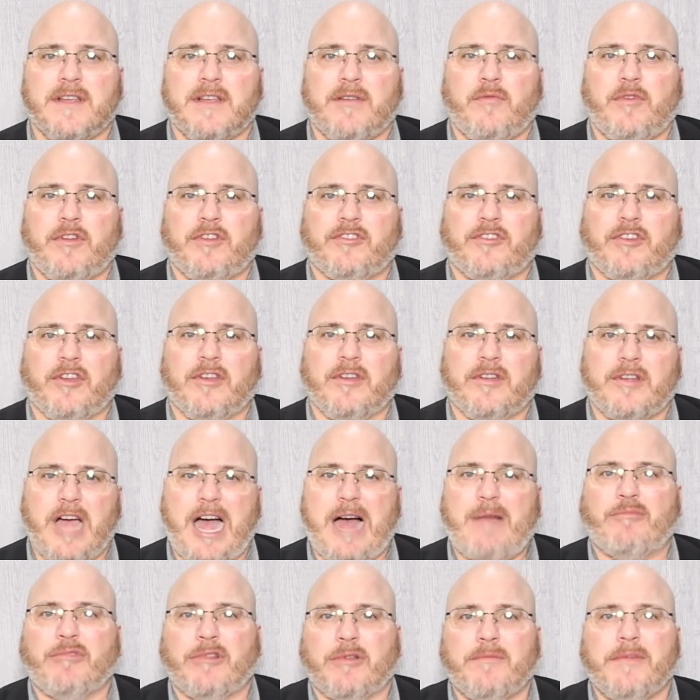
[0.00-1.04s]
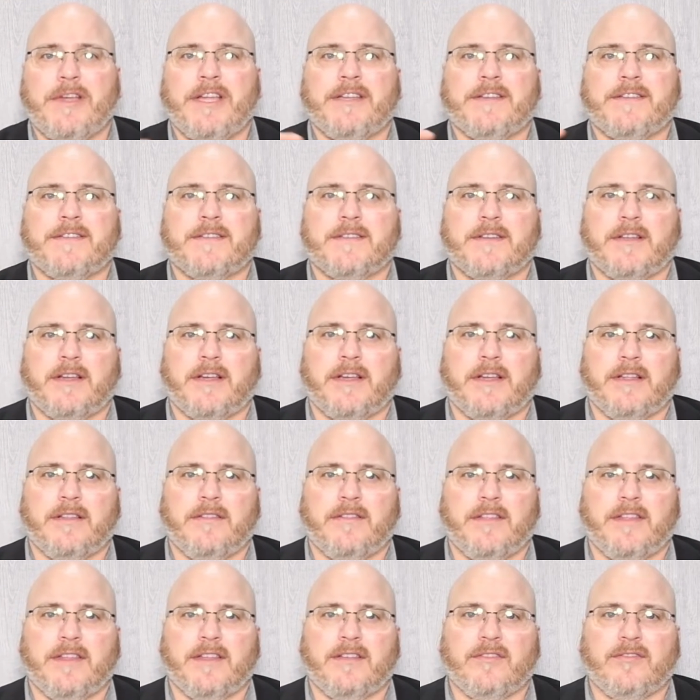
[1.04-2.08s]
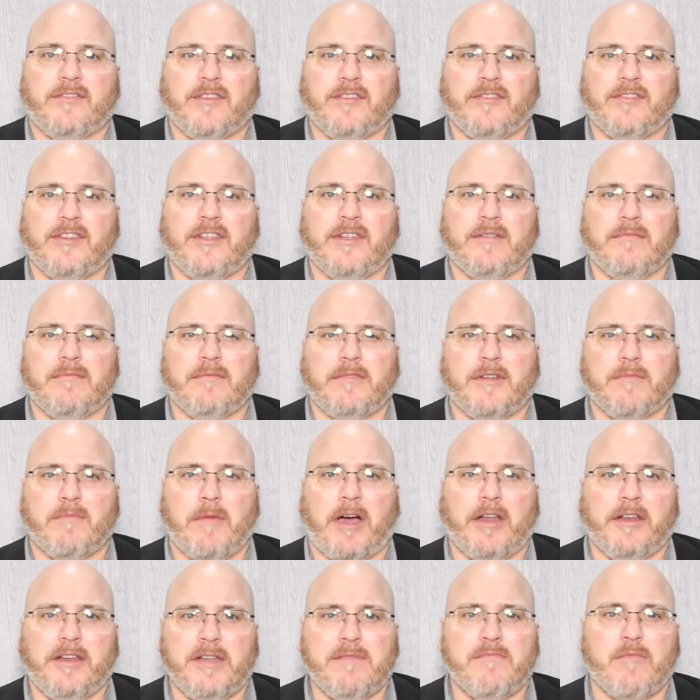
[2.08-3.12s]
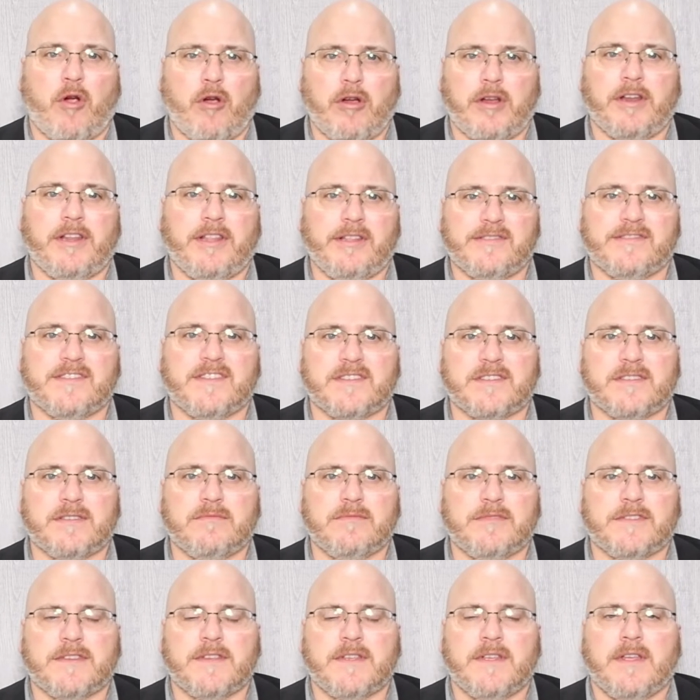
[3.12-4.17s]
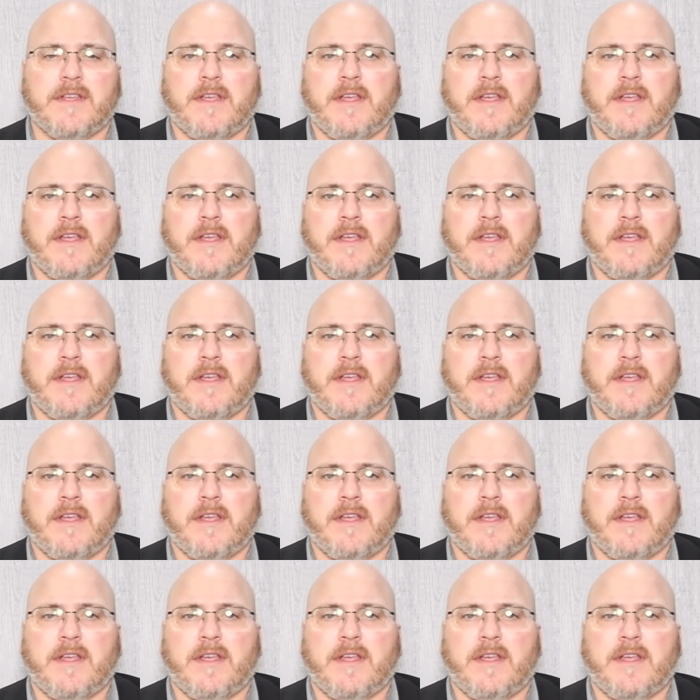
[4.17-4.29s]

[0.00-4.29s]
which can complement the existing commodity marketing systems,